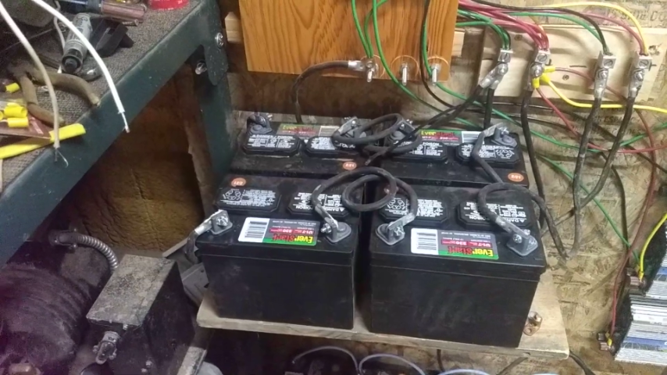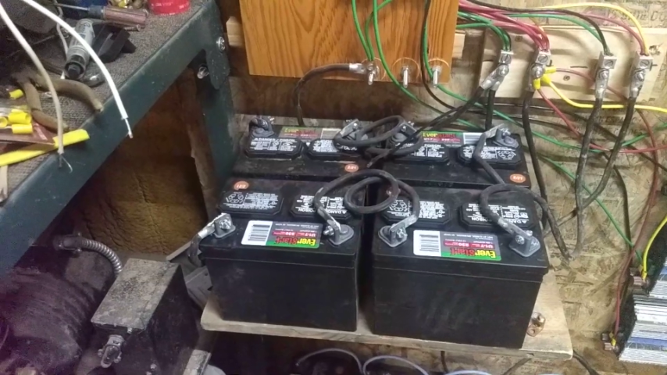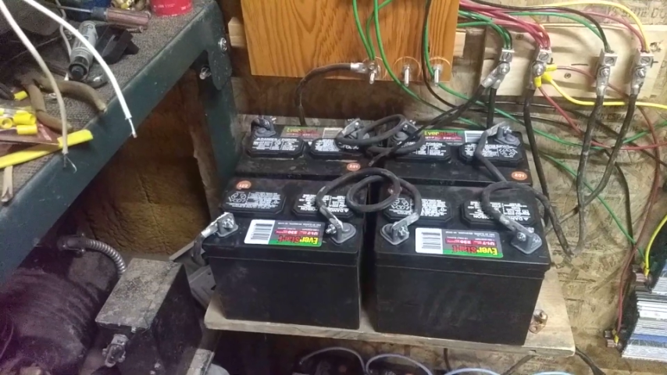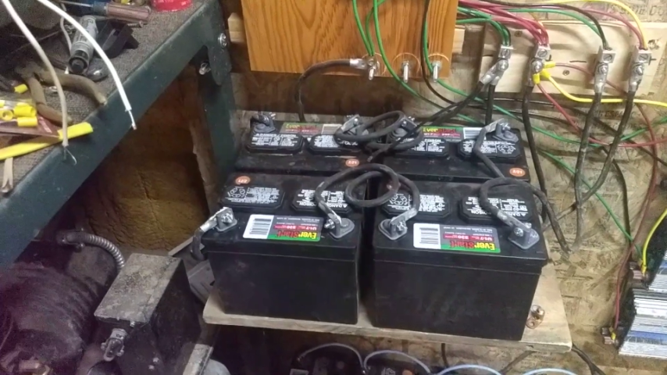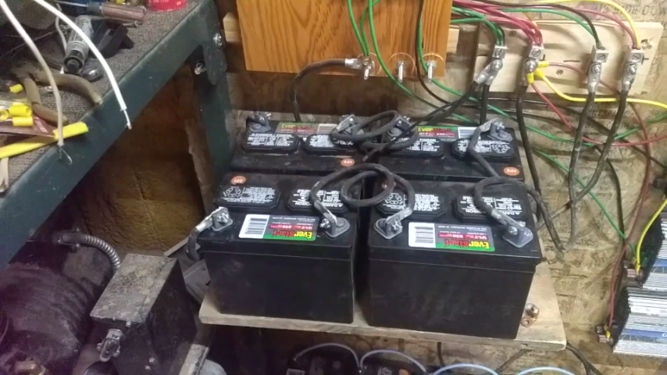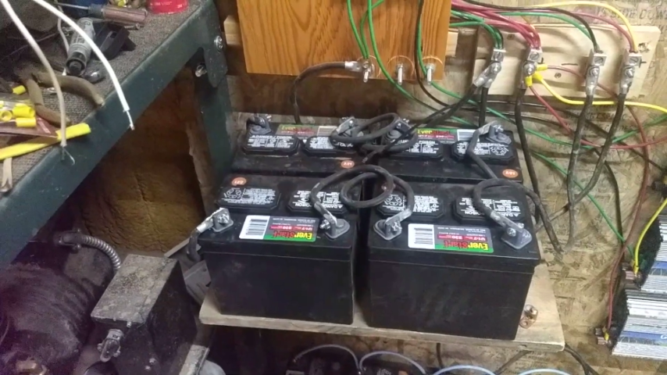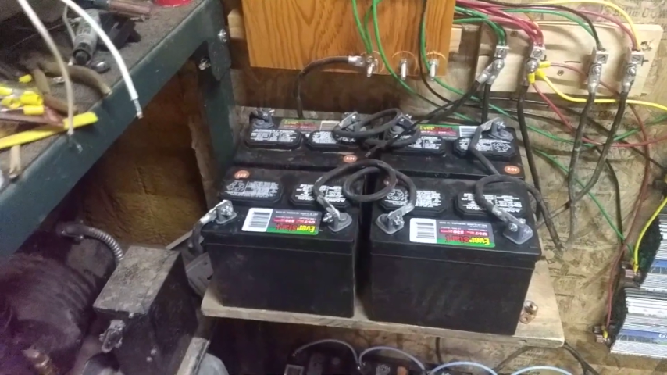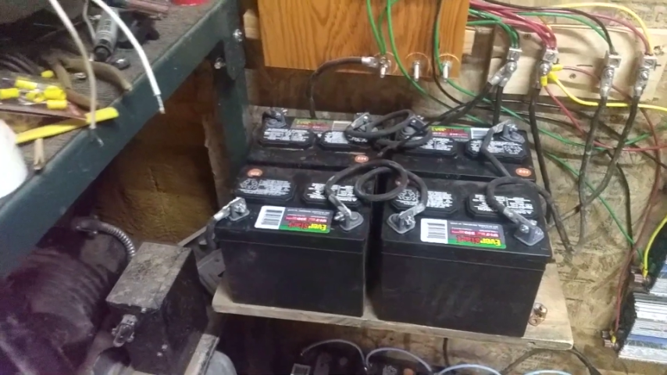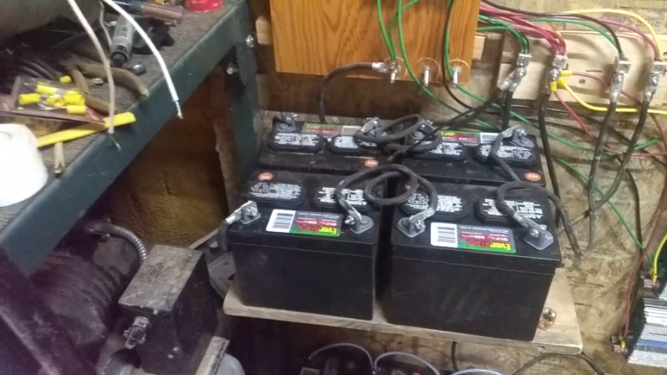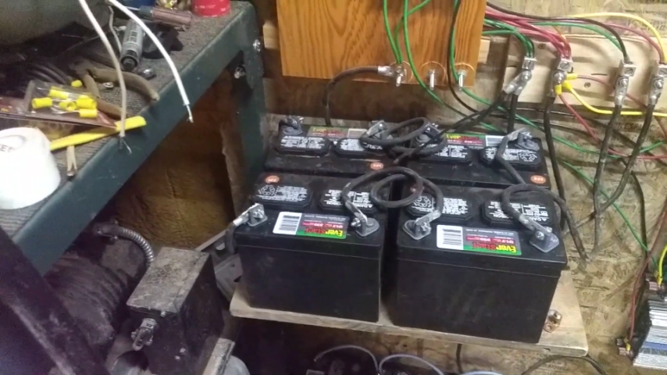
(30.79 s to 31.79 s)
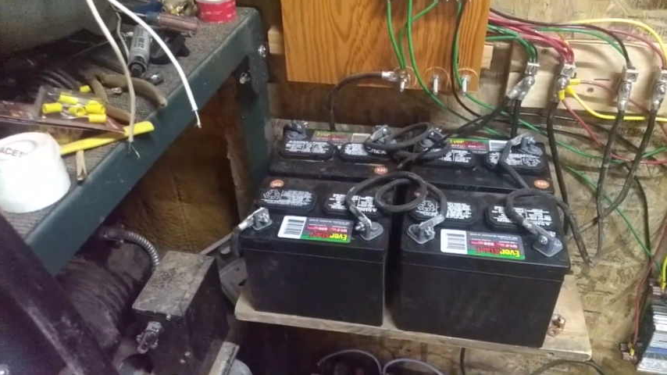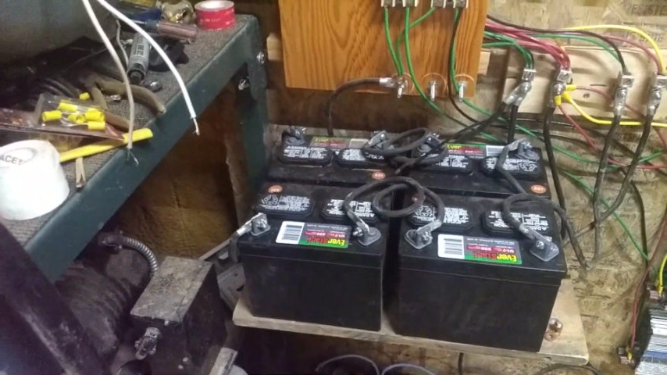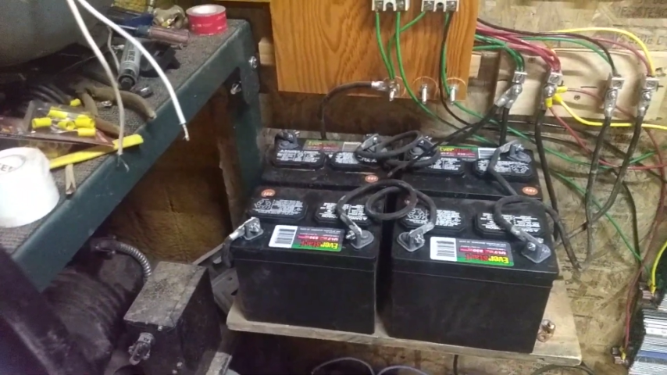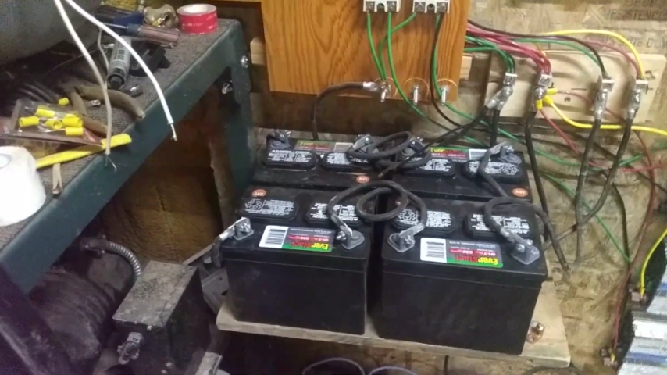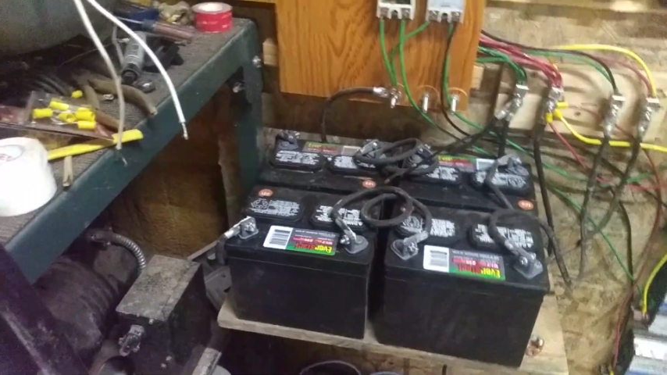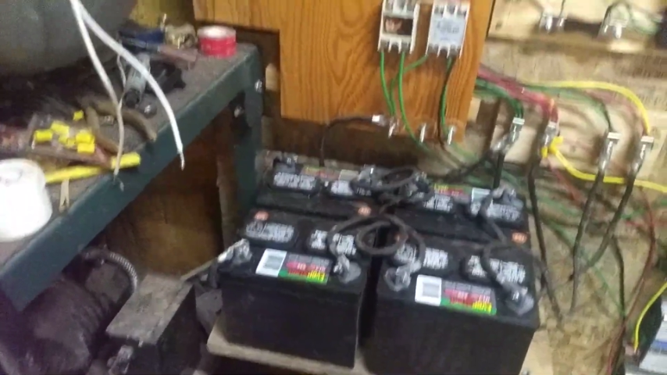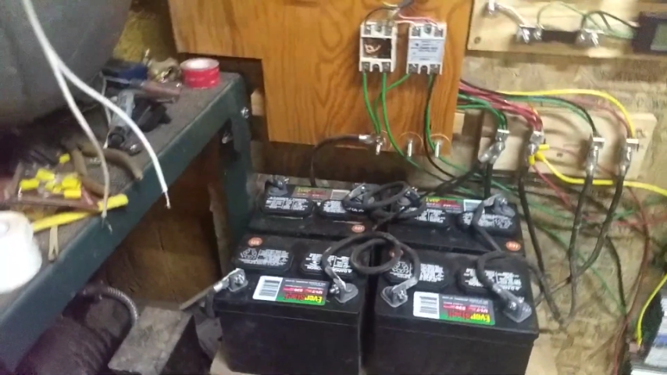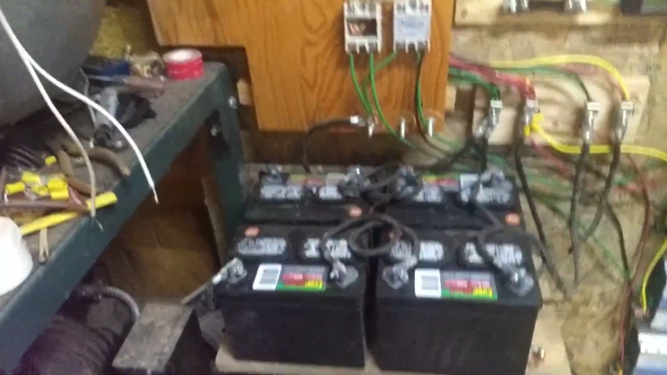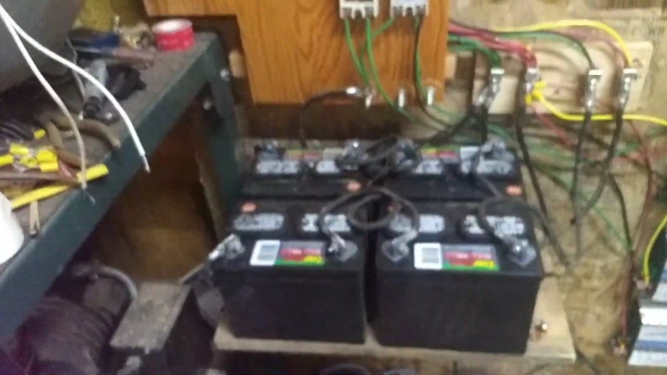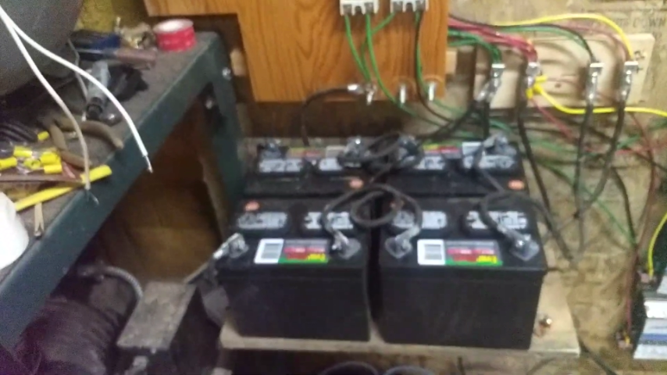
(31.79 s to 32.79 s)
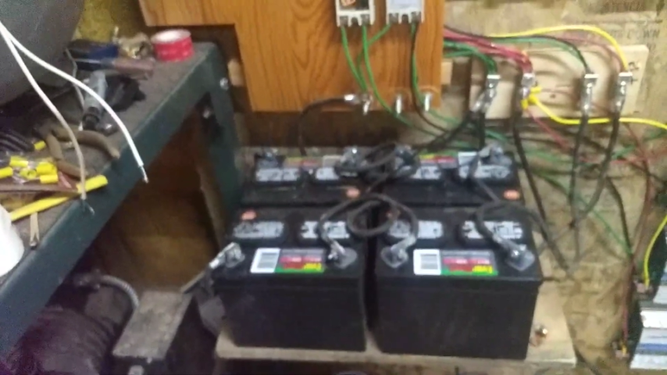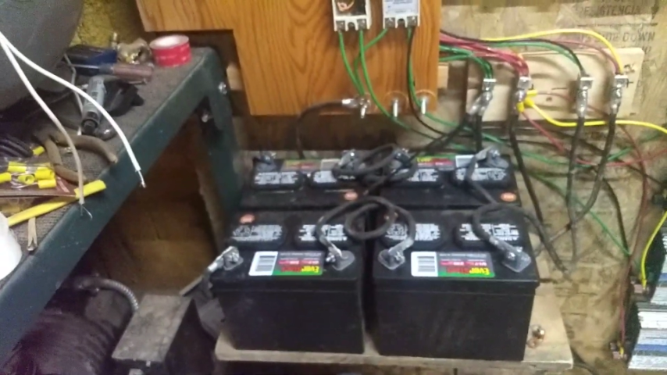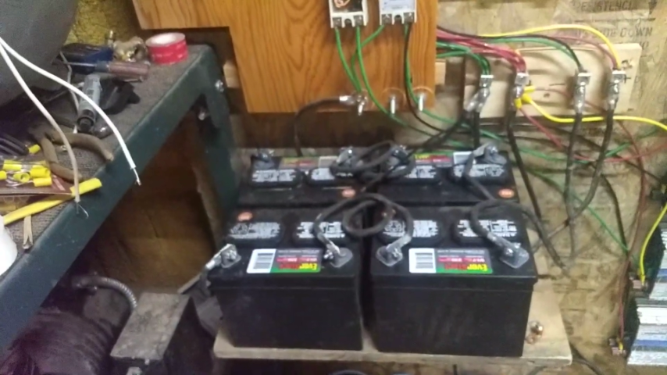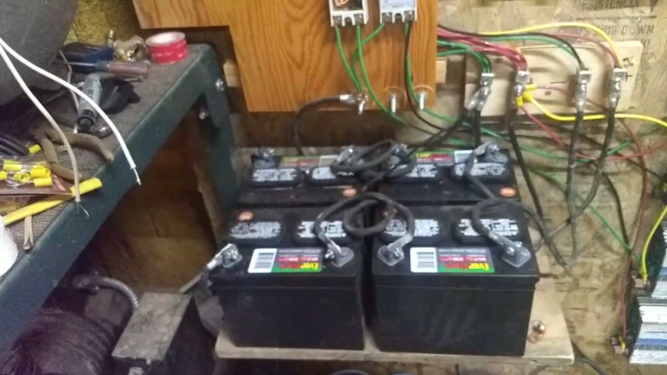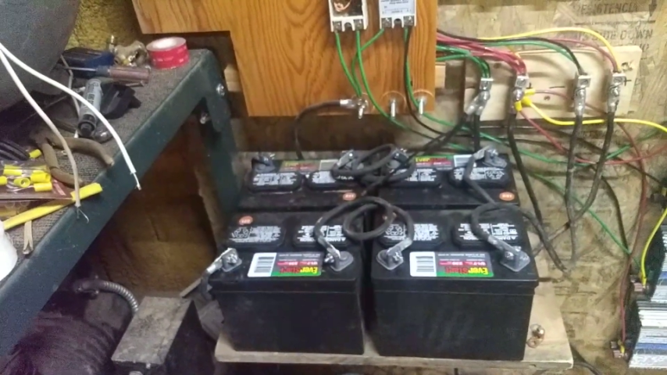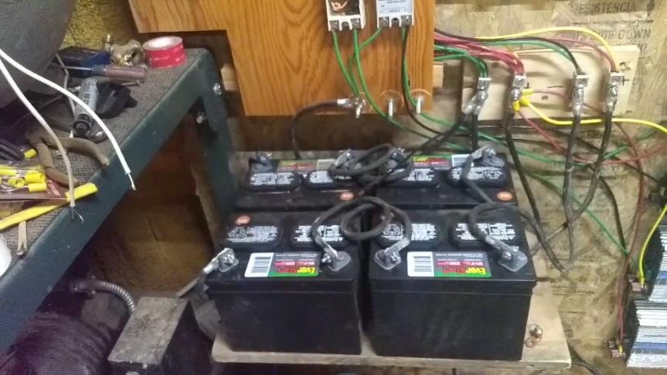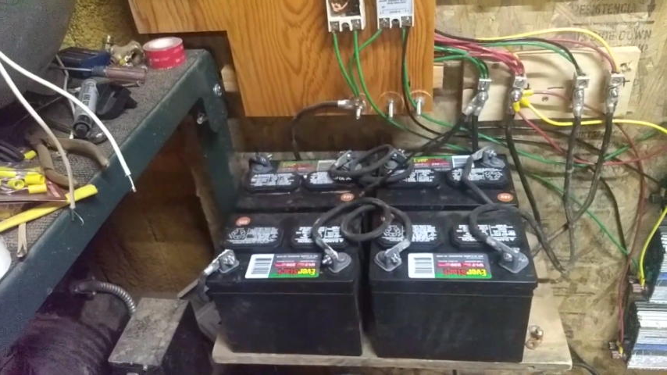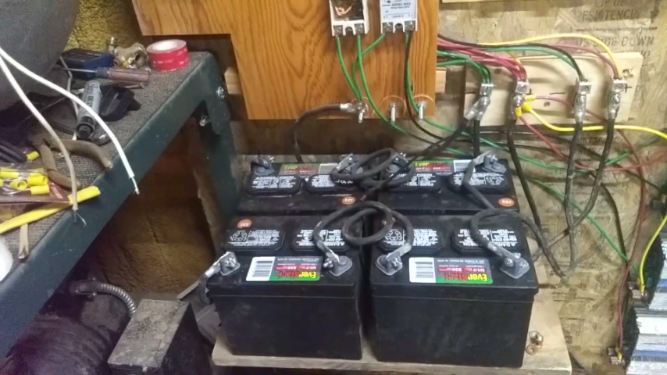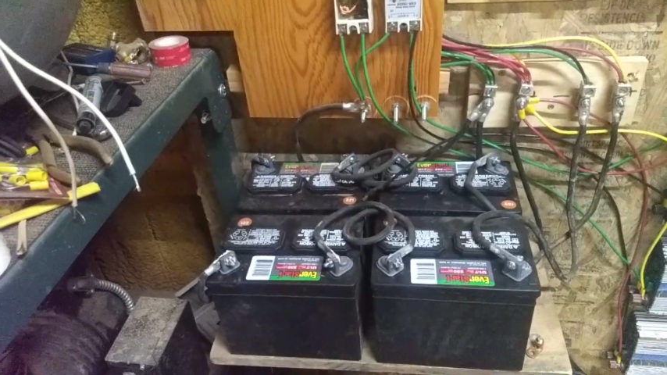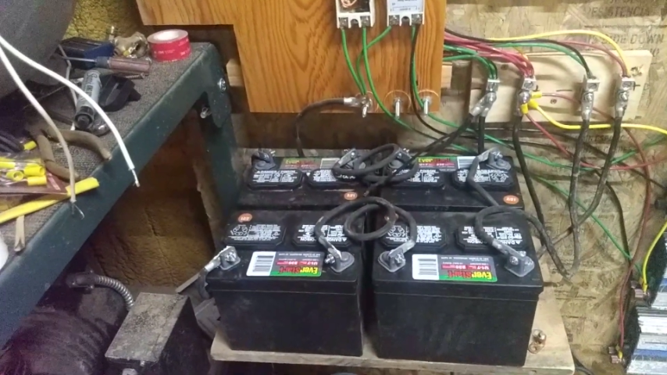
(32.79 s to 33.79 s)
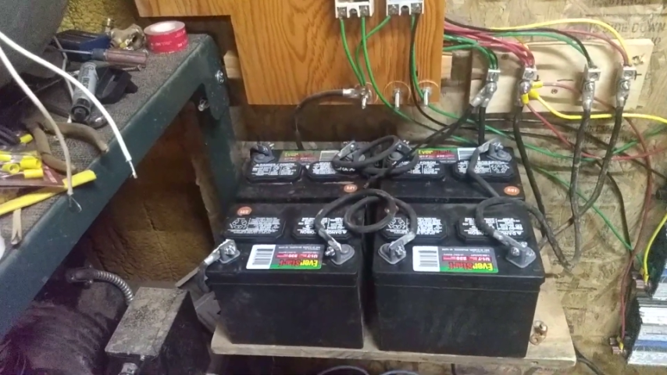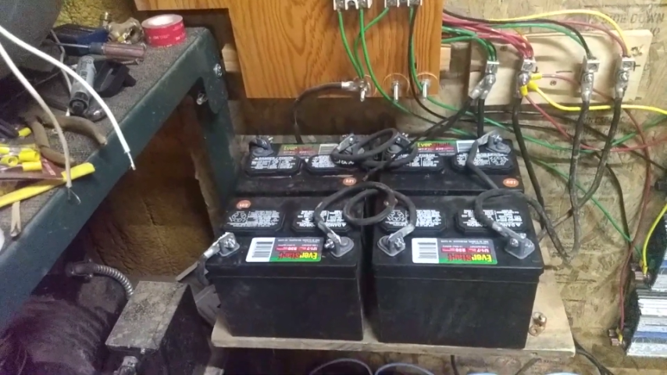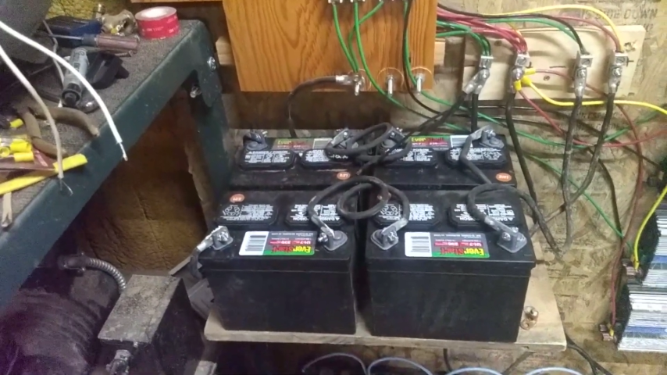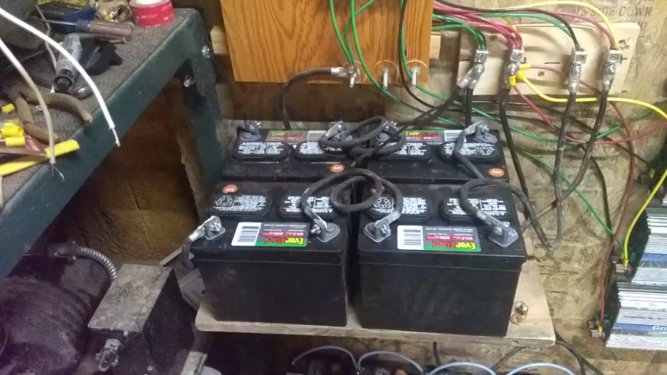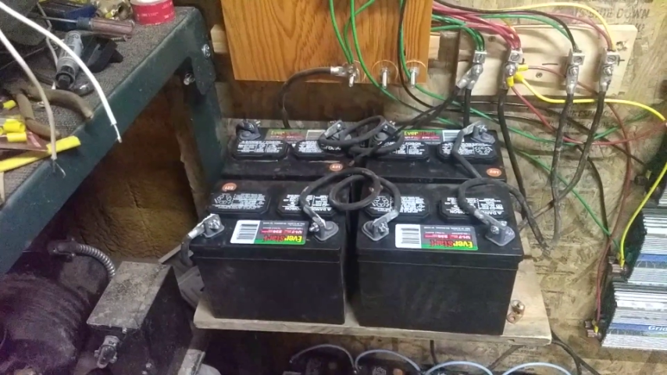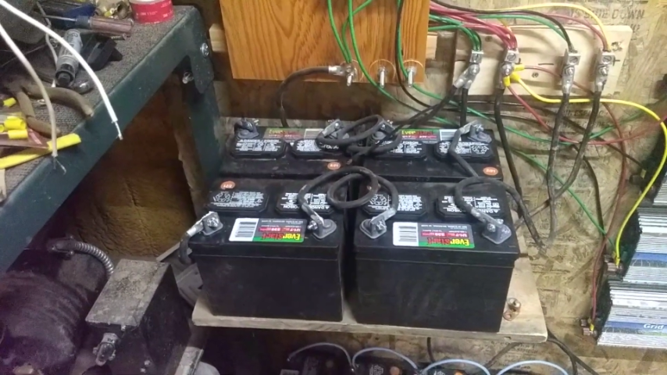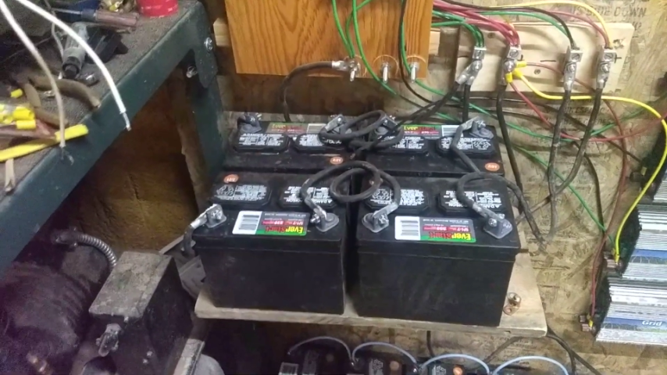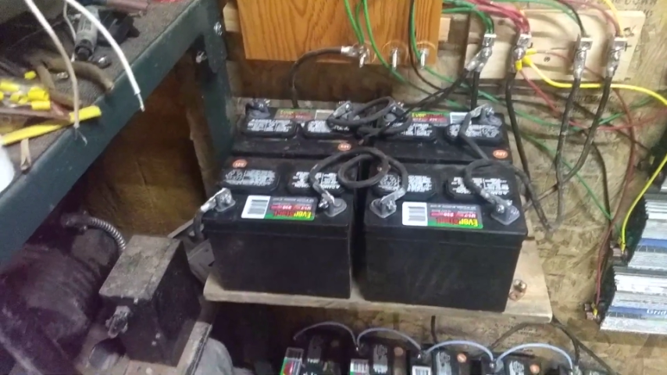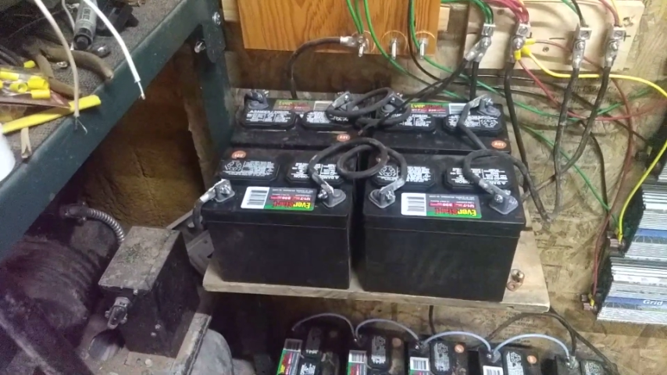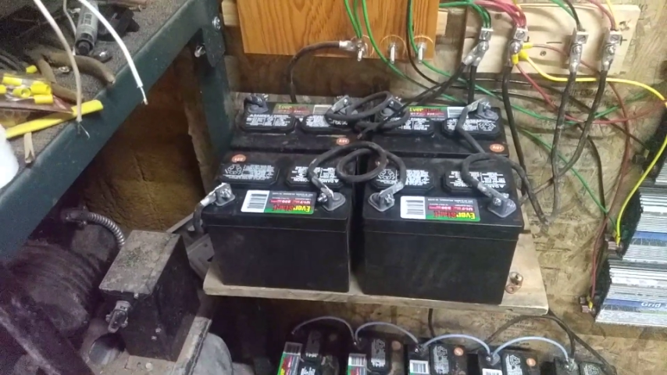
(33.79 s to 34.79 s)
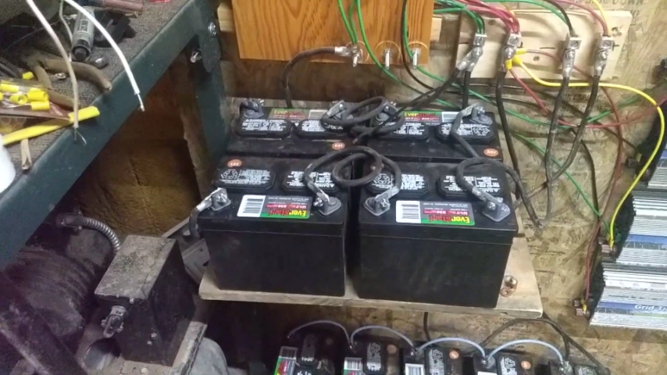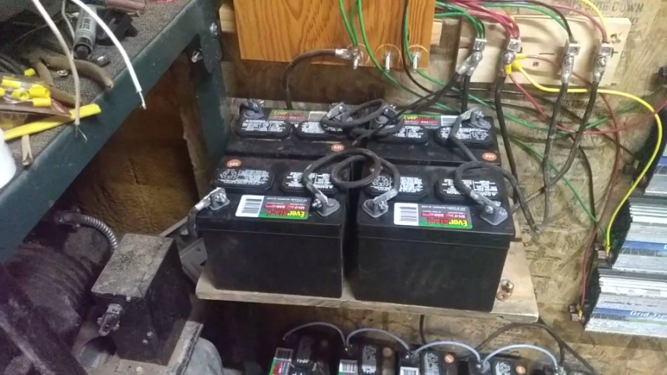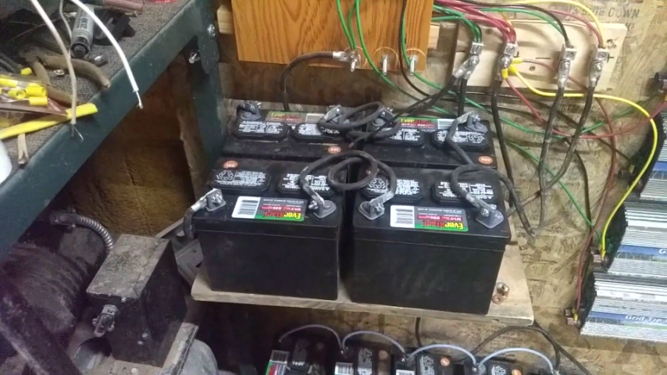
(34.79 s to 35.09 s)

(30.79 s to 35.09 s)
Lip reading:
(no speaker visible)